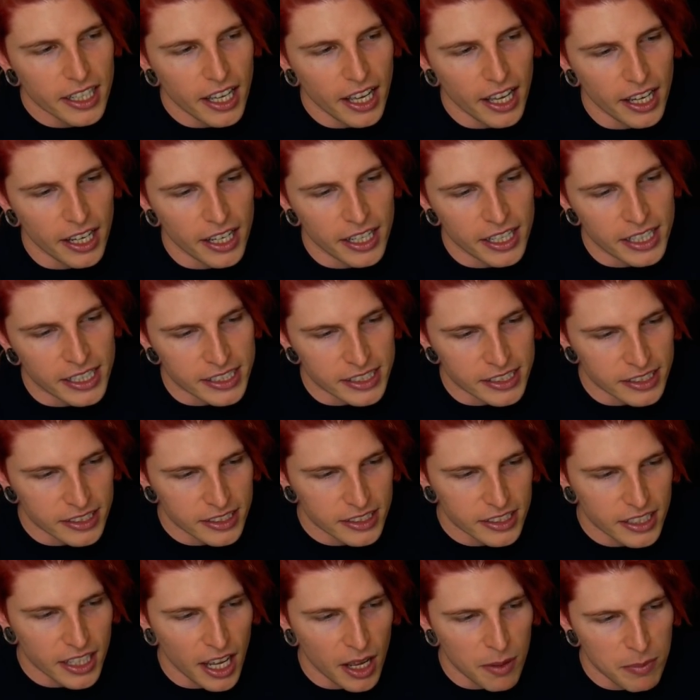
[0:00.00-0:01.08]
and
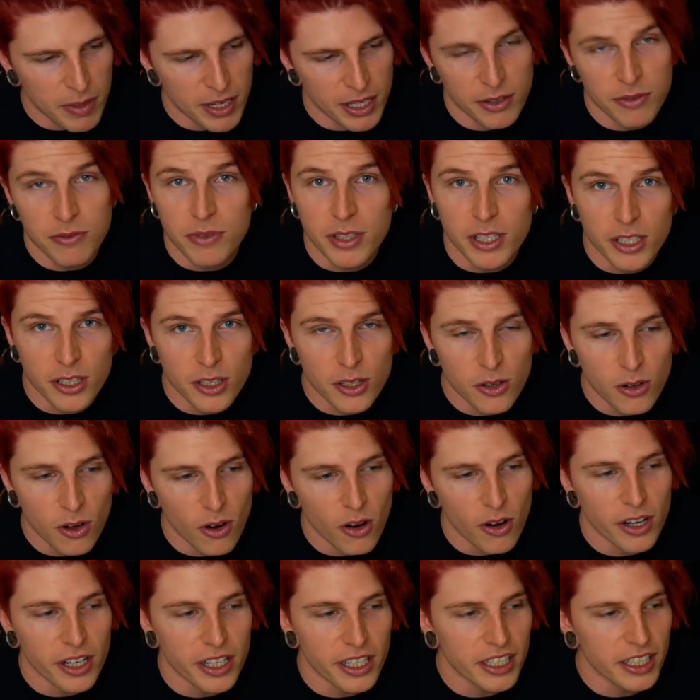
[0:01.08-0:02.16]
I make a video
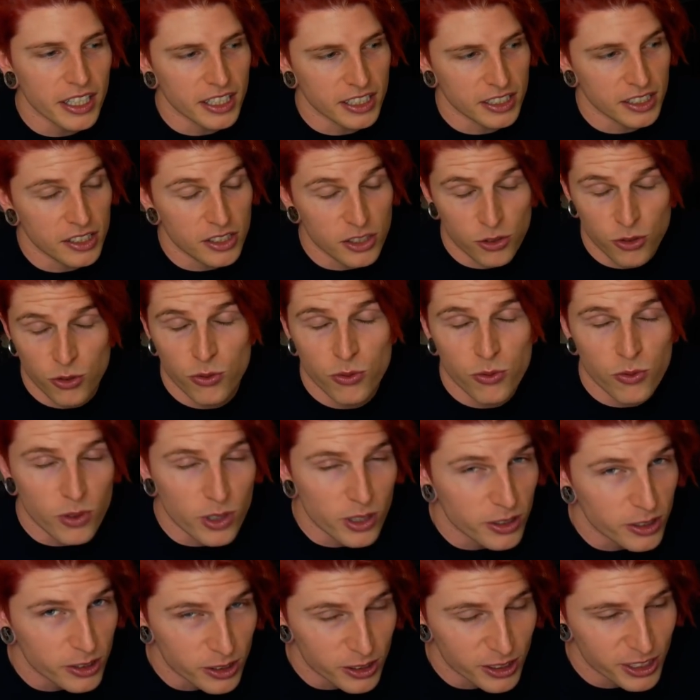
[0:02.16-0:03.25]
on it because it just
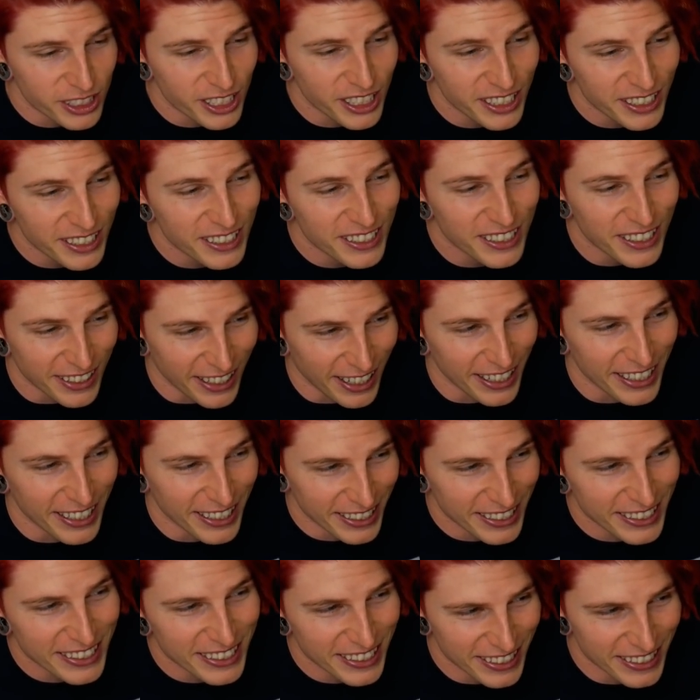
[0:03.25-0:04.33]
feels
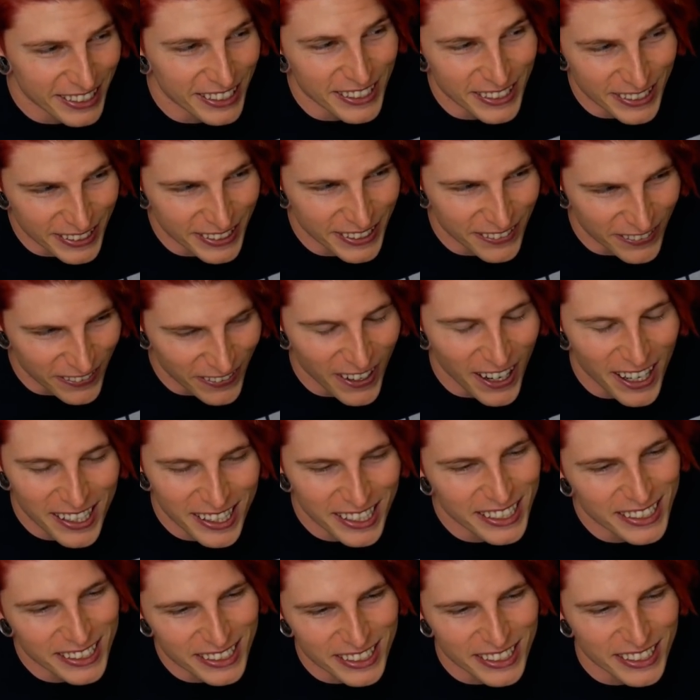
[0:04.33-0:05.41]
like the right
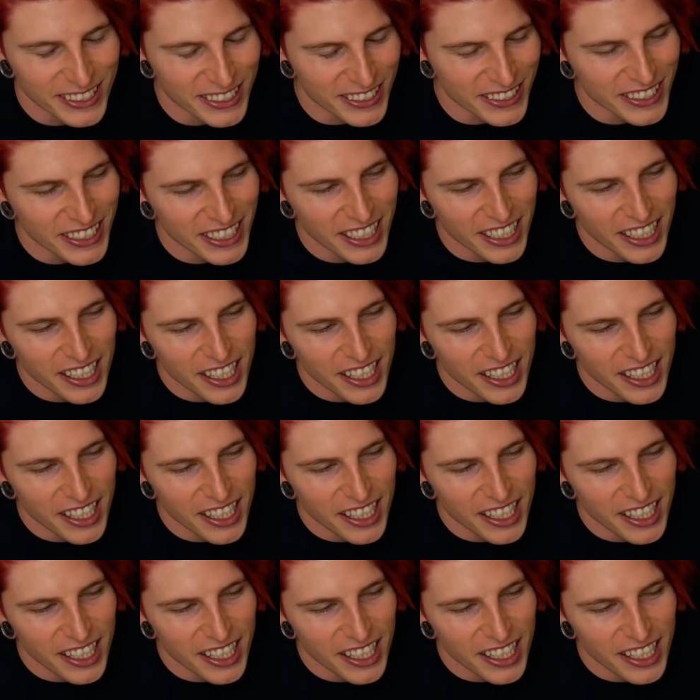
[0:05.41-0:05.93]
thing to do.